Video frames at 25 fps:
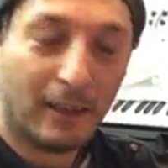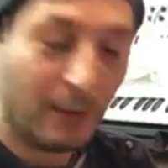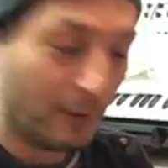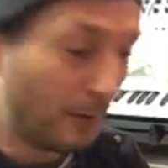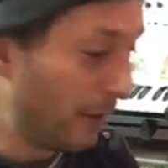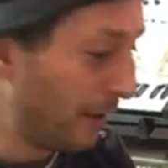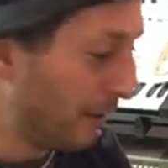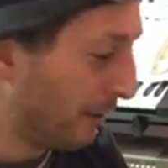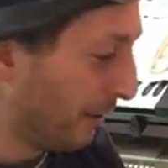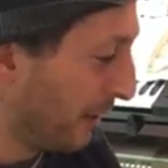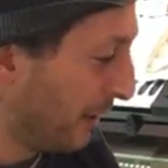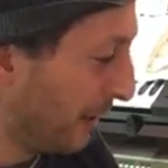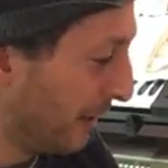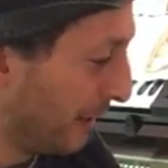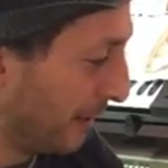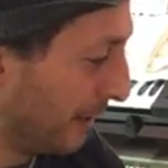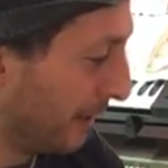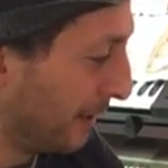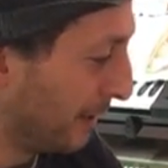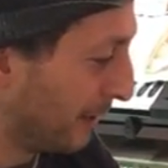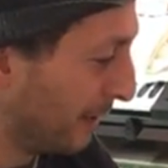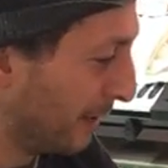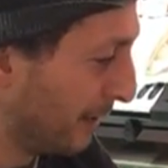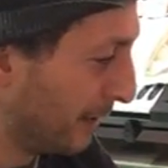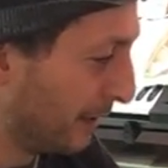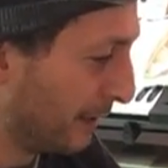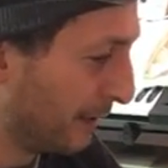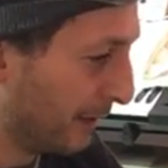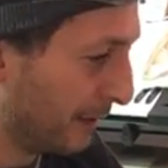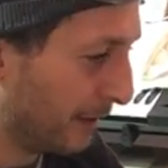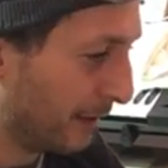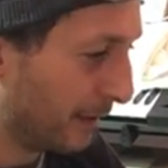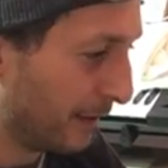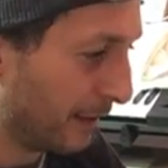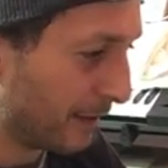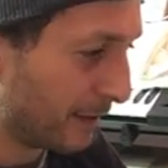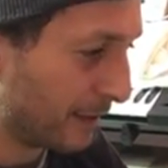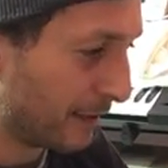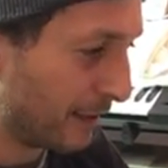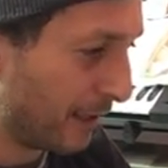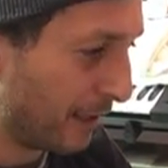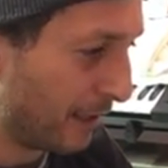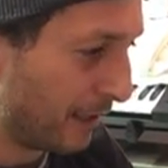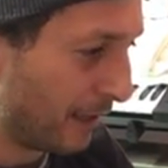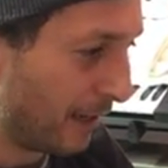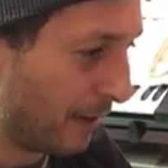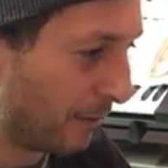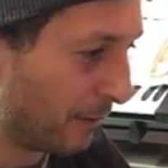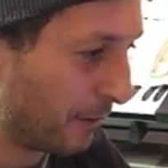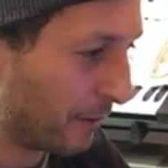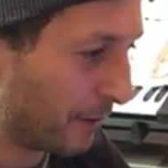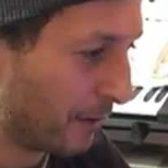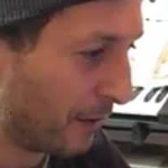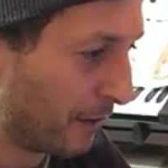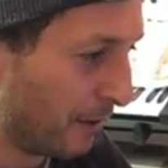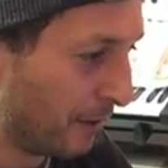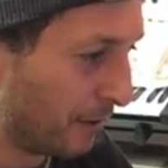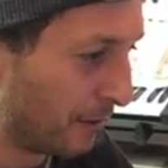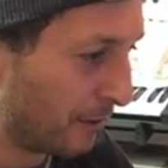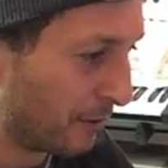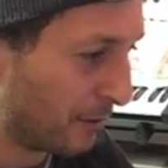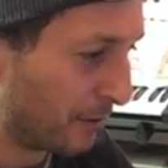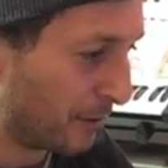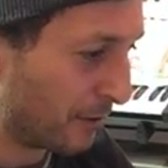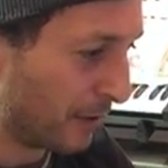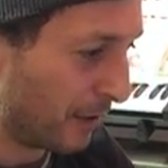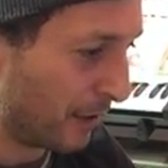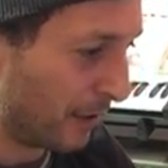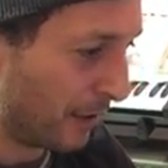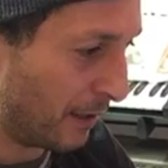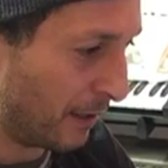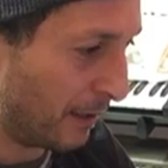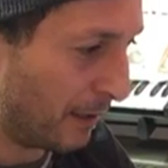Well, let's see how it goes.